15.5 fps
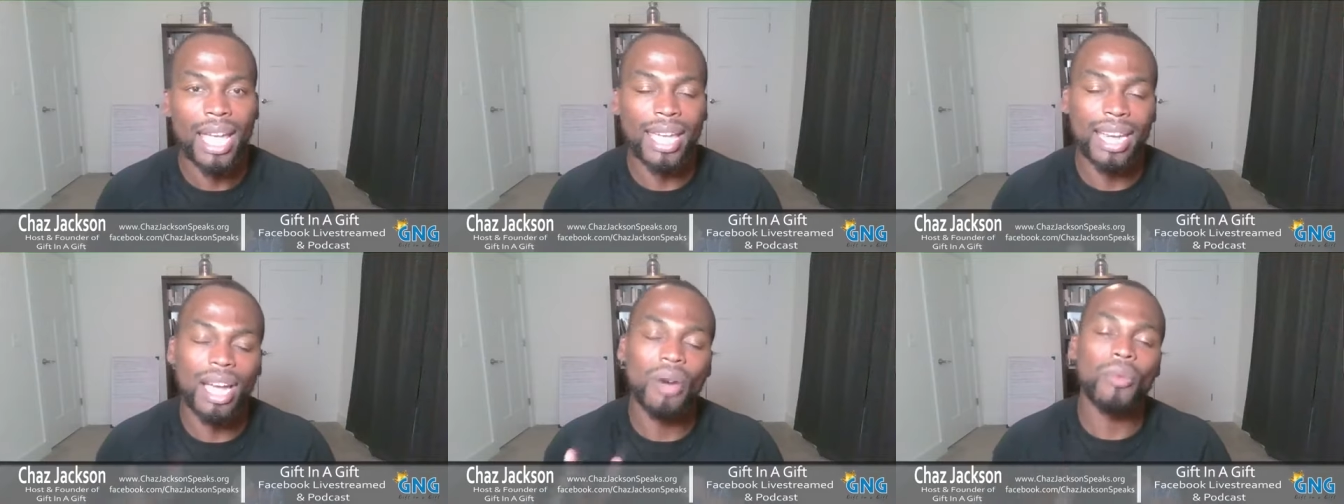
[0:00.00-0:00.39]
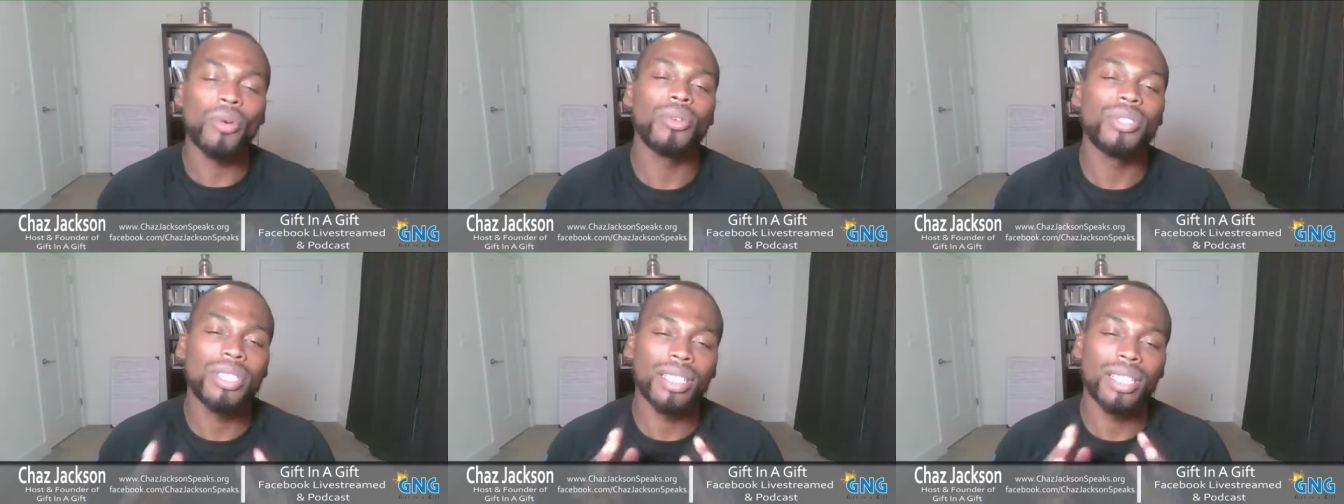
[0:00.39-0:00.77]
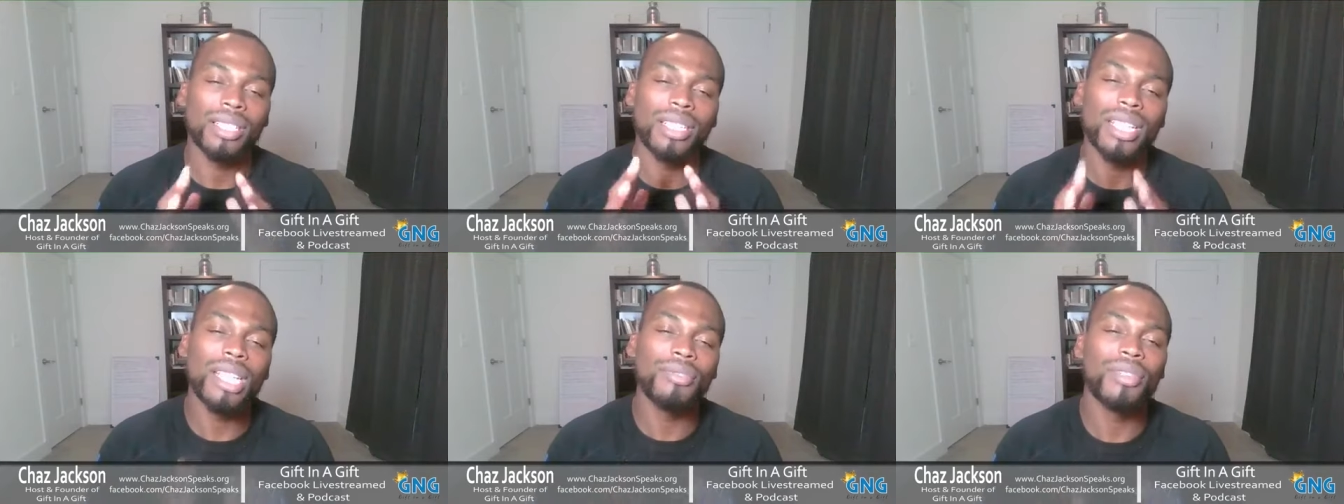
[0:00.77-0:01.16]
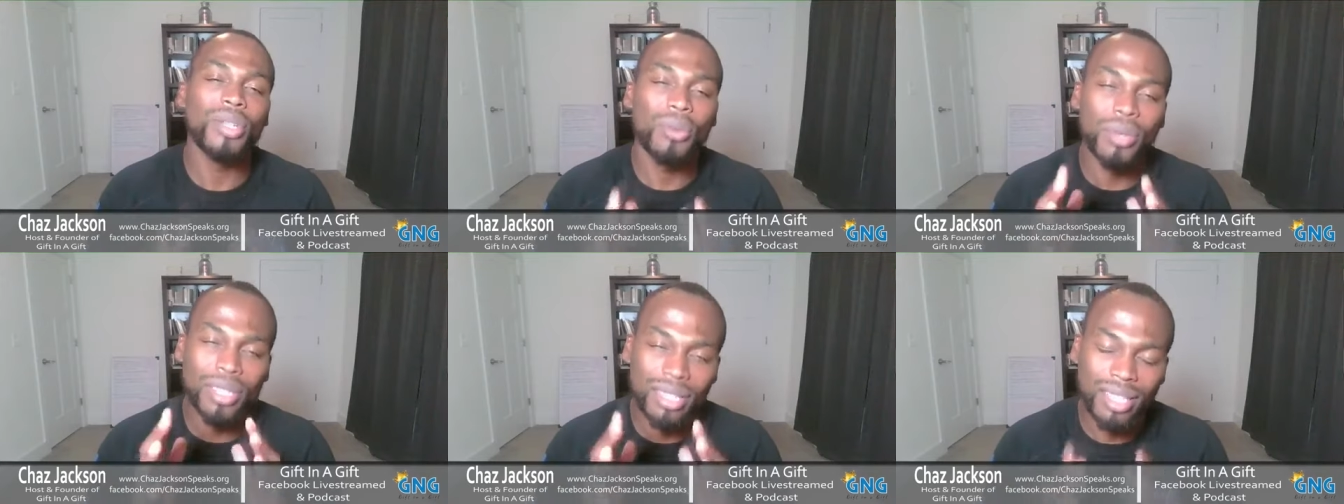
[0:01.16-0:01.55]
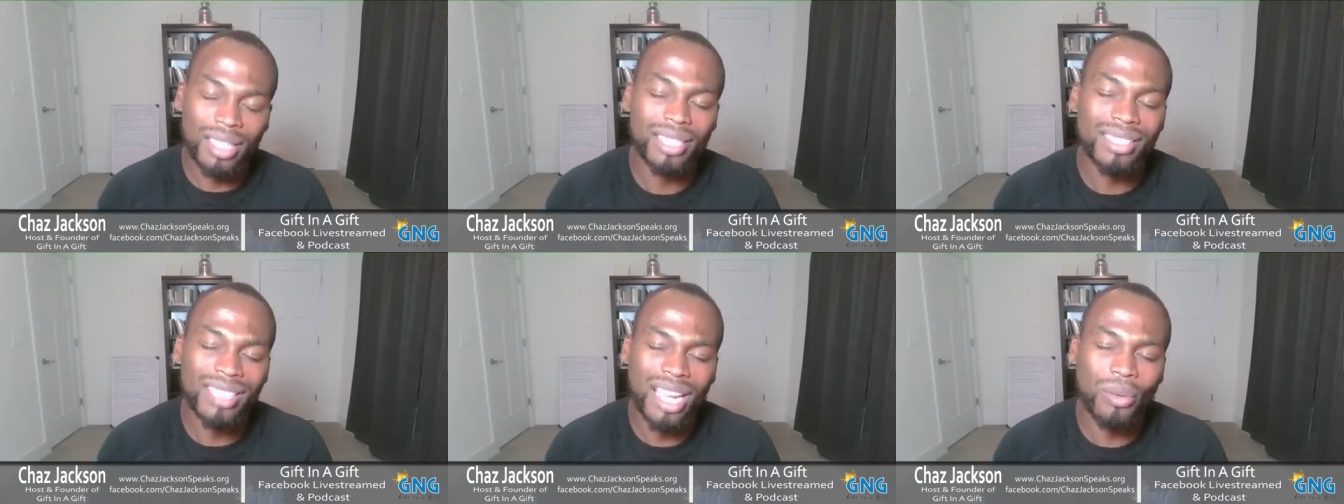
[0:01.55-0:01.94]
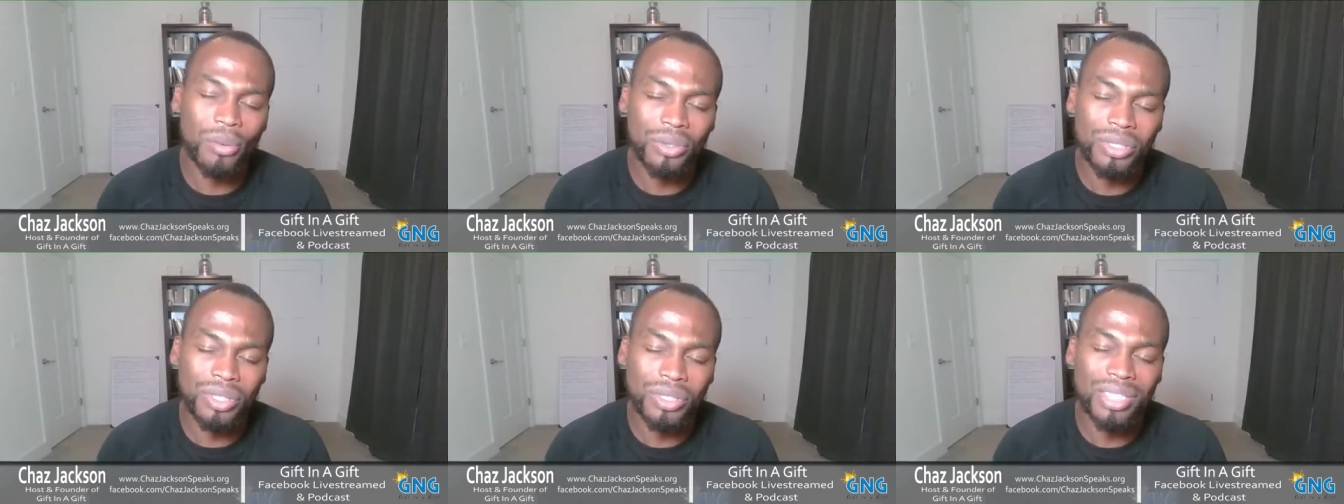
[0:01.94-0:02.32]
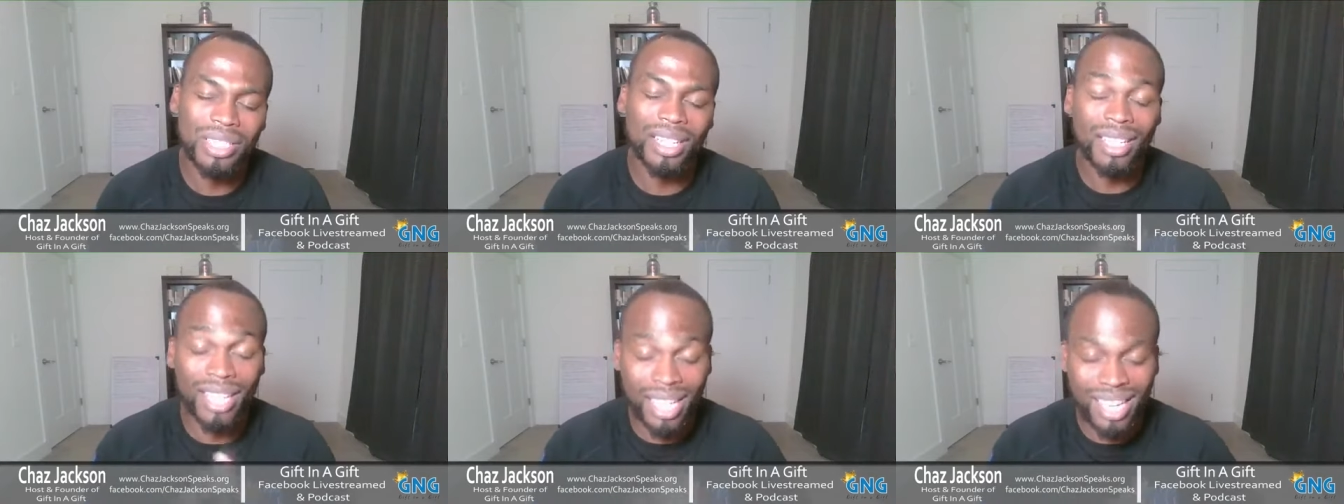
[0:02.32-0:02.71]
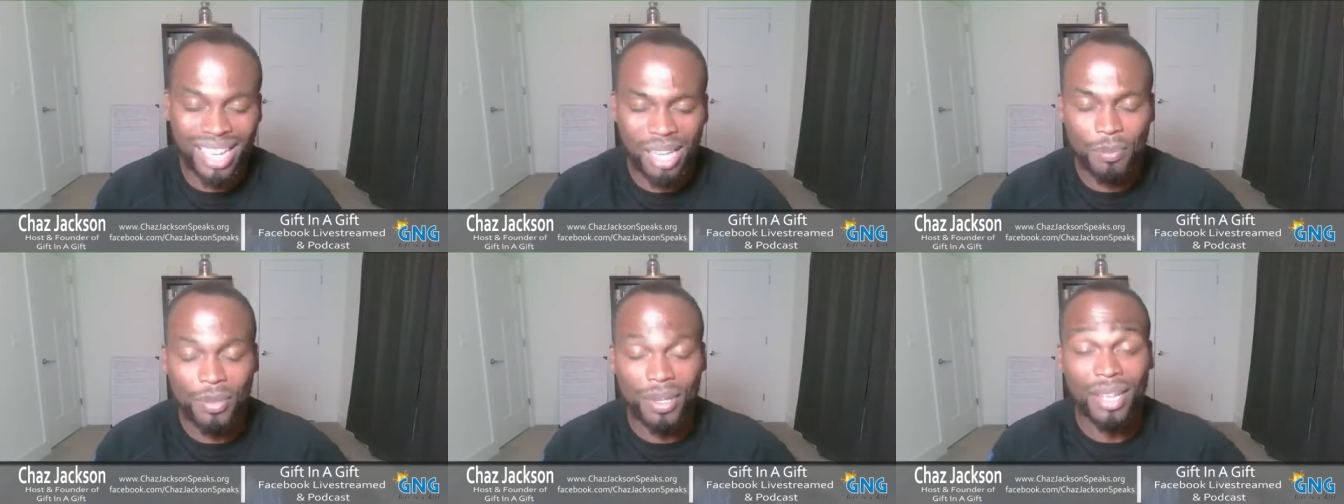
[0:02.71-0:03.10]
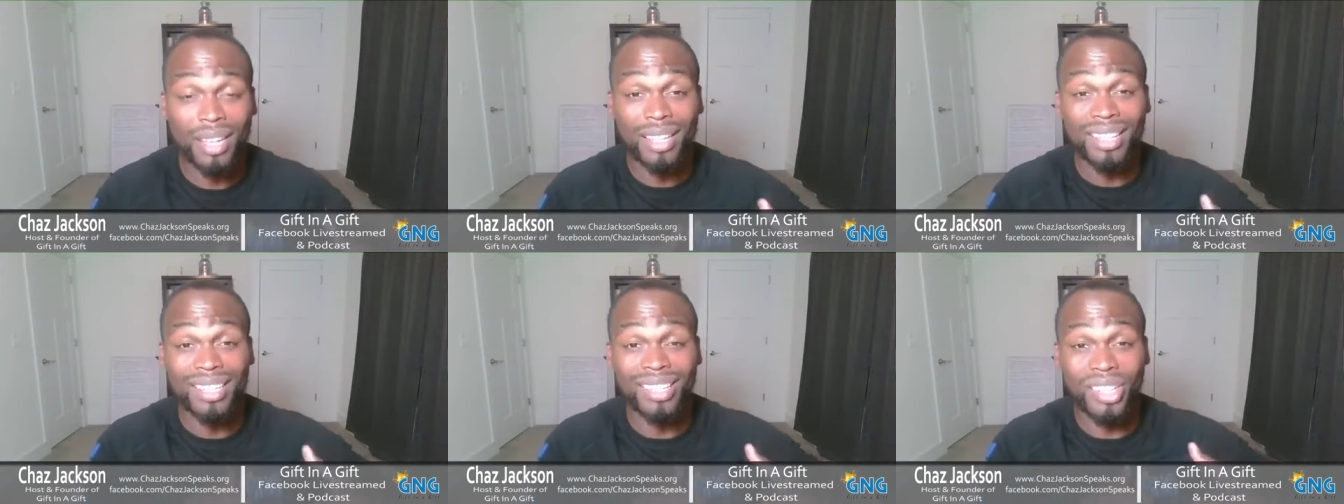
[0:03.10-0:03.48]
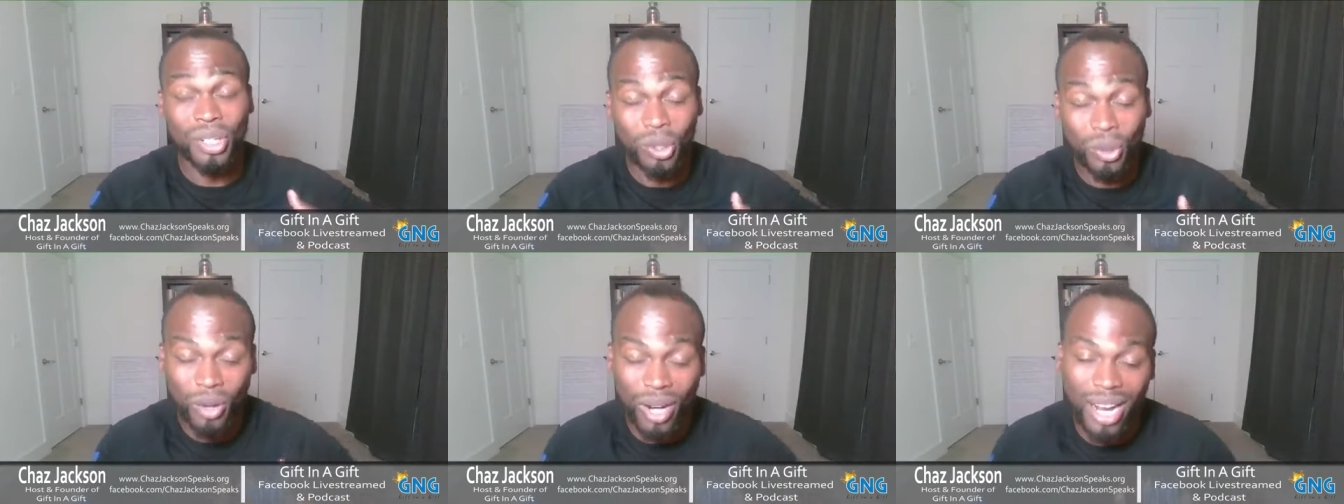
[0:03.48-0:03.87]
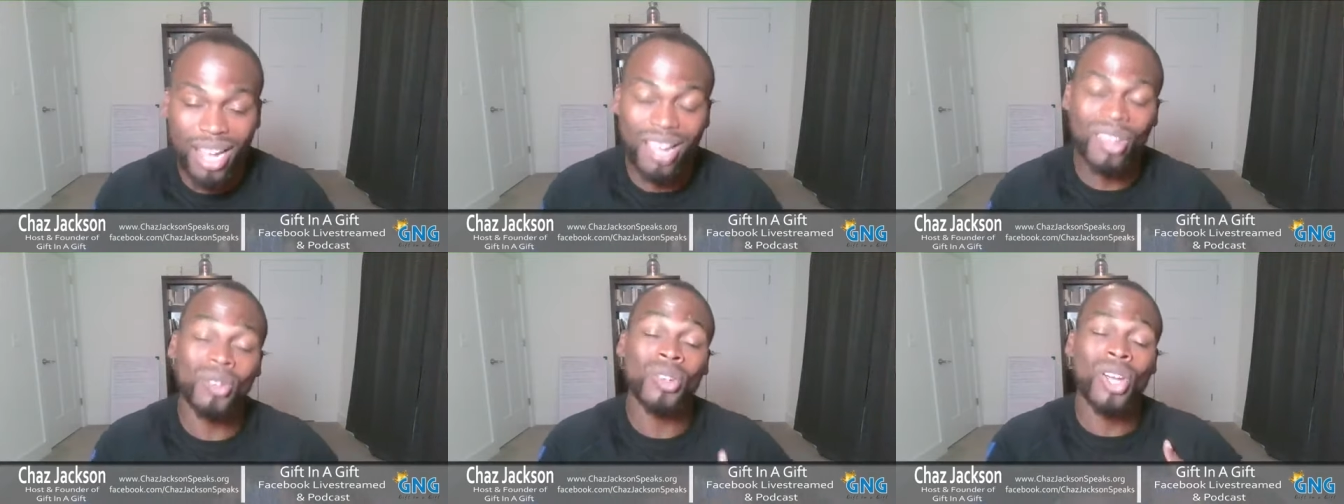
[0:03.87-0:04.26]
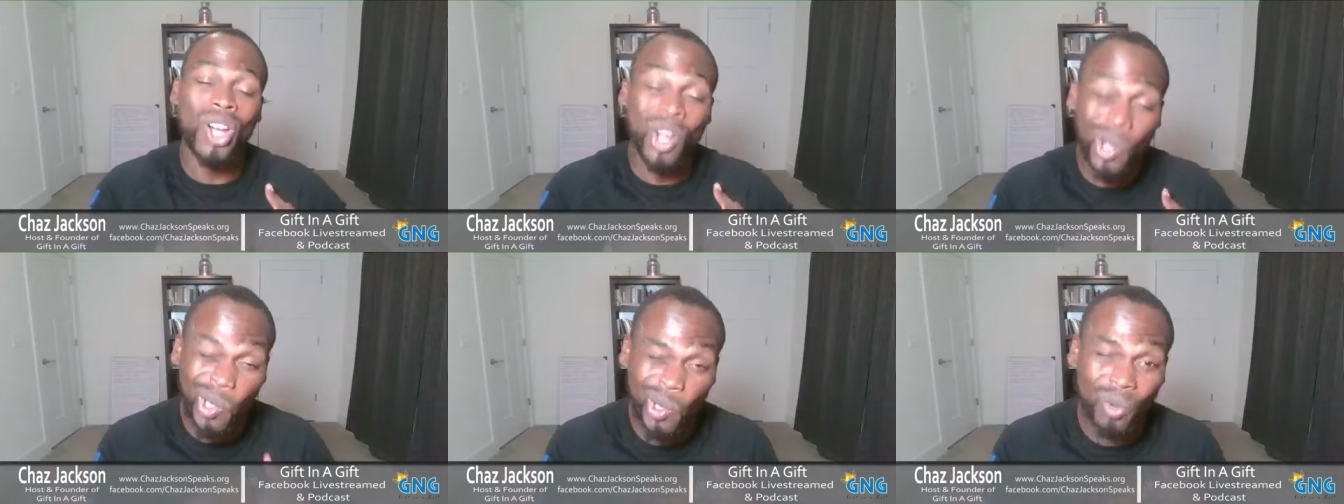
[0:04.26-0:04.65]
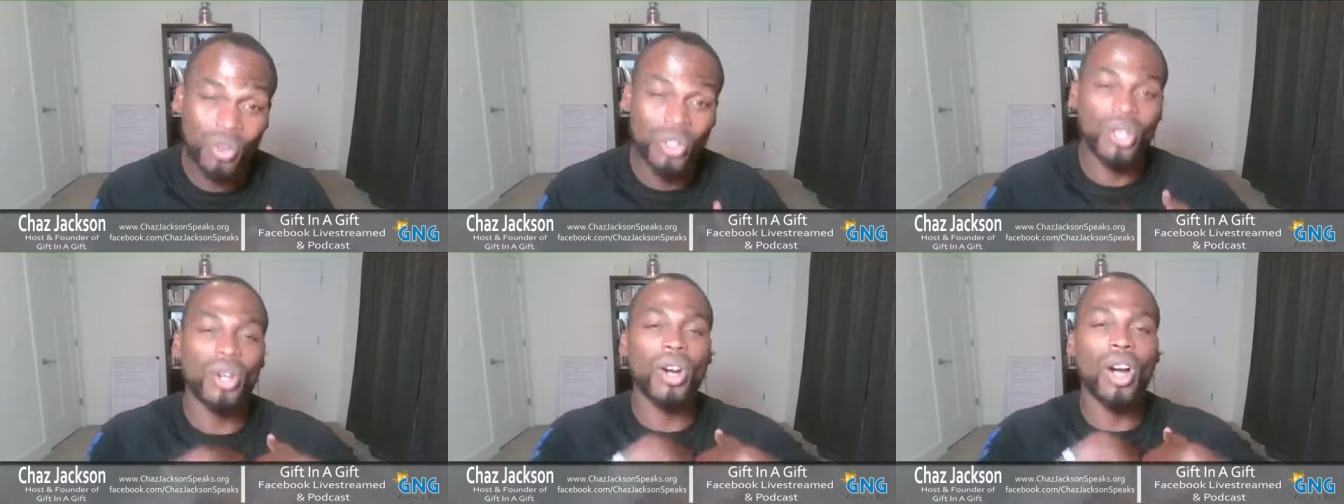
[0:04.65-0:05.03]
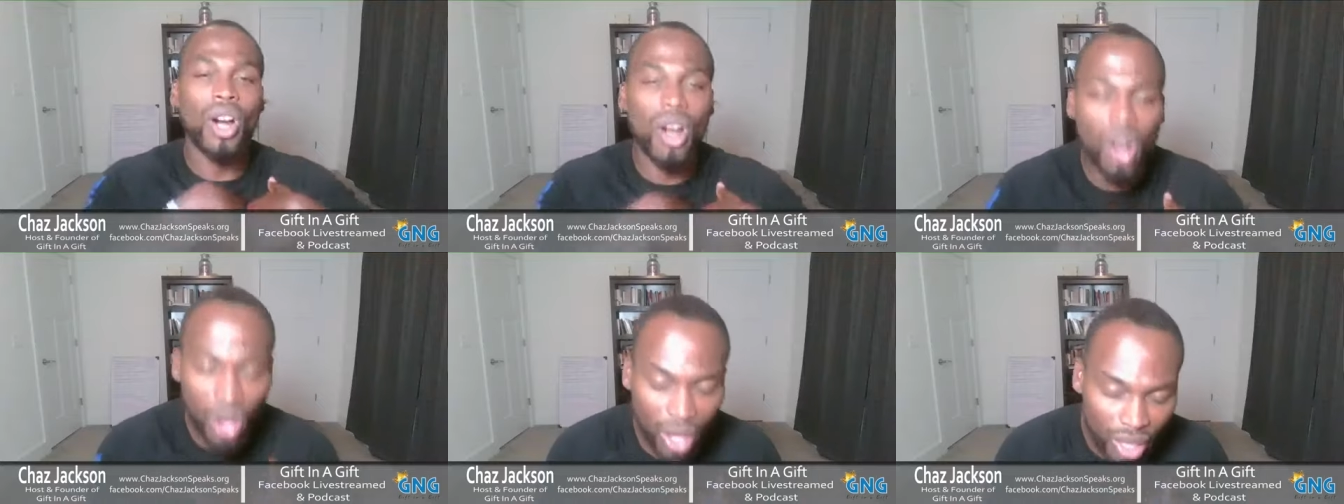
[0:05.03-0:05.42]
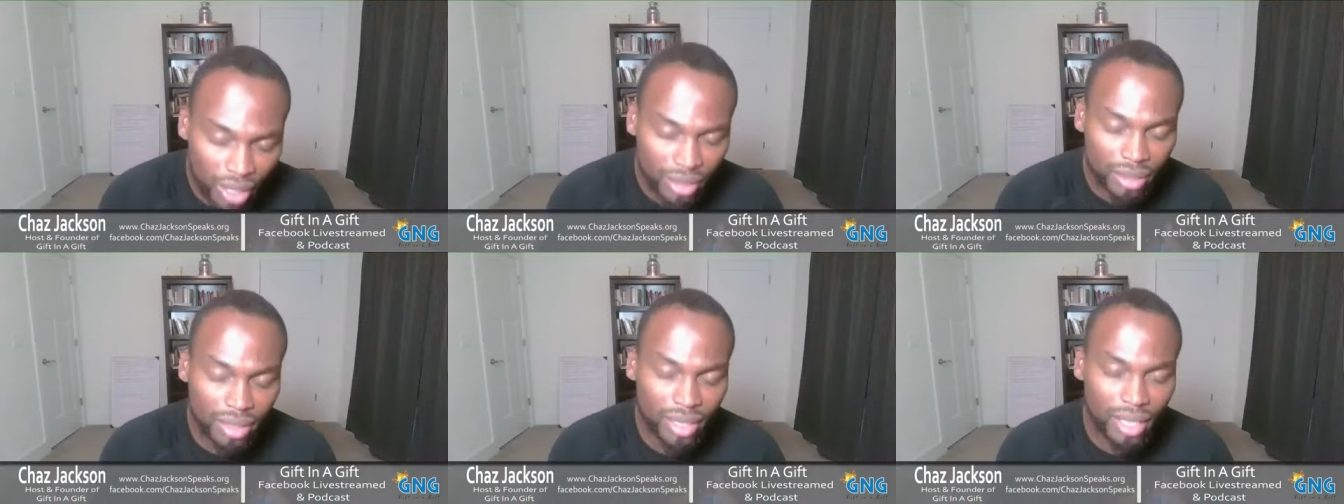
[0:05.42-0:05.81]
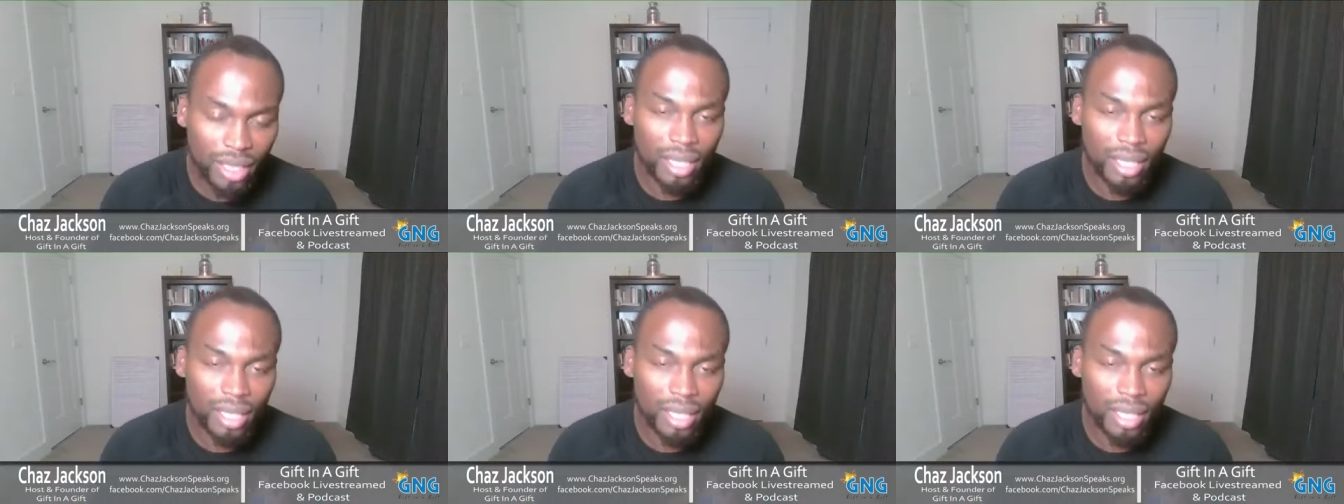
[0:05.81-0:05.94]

And I want to leave you with this I want you to keep the crown on your heart.